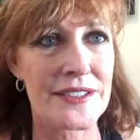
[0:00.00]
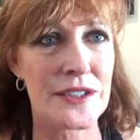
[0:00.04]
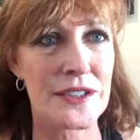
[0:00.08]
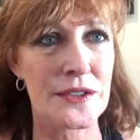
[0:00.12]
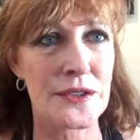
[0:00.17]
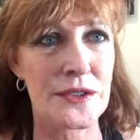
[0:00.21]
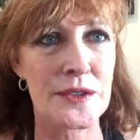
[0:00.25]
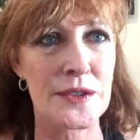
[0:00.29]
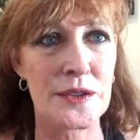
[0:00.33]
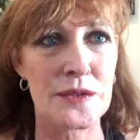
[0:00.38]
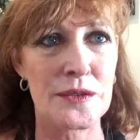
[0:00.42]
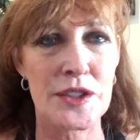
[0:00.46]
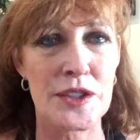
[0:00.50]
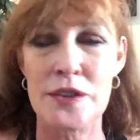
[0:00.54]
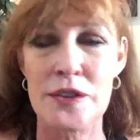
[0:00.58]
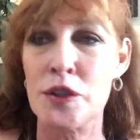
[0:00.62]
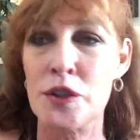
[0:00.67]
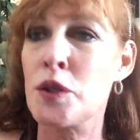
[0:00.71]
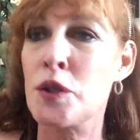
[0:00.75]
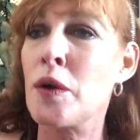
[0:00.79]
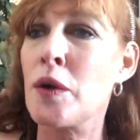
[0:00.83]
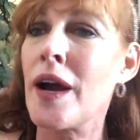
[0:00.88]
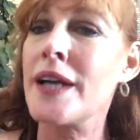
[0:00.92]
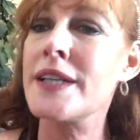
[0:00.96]
Like, do
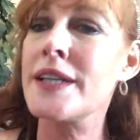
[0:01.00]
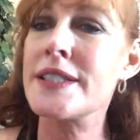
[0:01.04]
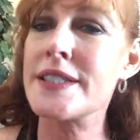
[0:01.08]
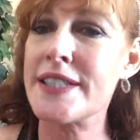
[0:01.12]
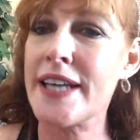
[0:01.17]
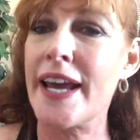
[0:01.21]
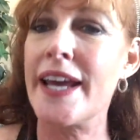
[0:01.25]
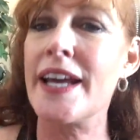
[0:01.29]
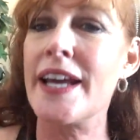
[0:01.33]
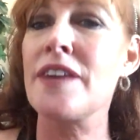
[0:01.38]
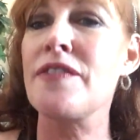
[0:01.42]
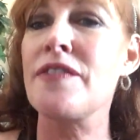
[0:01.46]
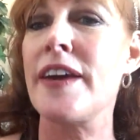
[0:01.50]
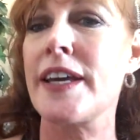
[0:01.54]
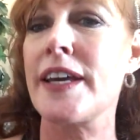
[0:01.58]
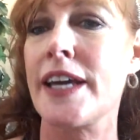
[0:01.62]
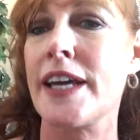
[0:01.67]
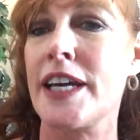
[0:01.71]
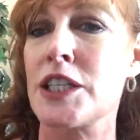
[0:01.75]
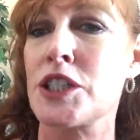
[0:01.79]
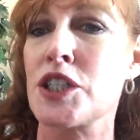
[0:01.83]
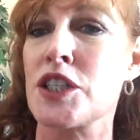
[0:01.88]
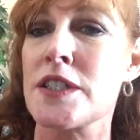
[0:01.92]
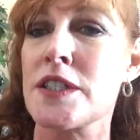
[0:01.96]
you guys
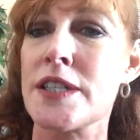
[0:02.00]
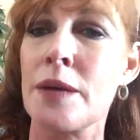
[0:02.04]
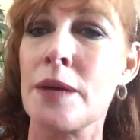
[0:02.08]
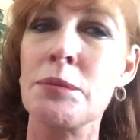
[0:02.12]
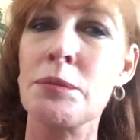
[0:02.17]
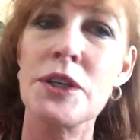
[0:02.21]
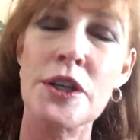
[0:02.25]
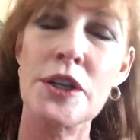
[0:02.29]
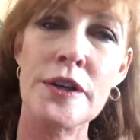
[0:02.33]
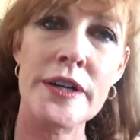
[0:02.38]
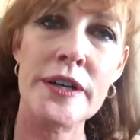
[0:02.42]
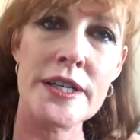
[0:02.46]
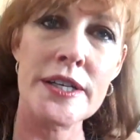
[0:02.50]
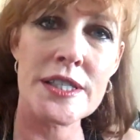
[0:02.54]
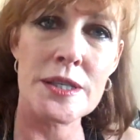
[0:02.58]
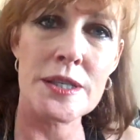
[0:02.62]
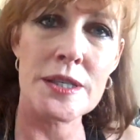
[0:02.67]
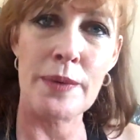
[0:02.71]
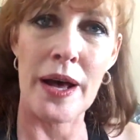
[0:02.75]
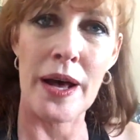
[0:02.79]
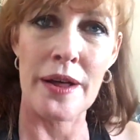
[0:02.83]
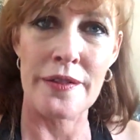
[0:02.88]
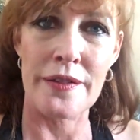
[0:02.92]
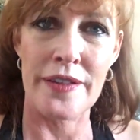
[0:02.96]
take vacations? I'm
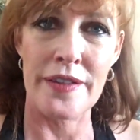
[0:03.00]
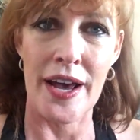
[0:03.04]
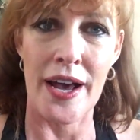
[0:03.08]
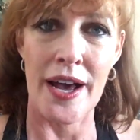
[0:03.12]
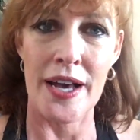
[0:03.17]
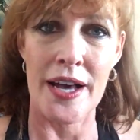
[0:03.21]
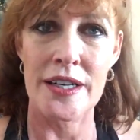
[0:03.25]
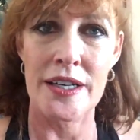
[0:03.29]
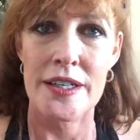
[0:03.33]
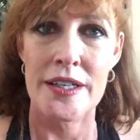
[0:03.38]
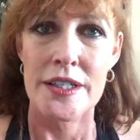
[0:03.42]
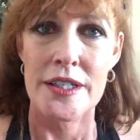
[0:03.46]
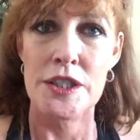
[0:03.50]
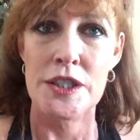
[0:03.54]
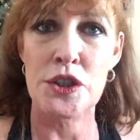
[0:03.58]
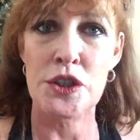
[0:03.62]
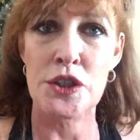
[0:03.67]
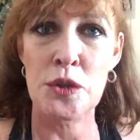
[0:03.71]
curious about that.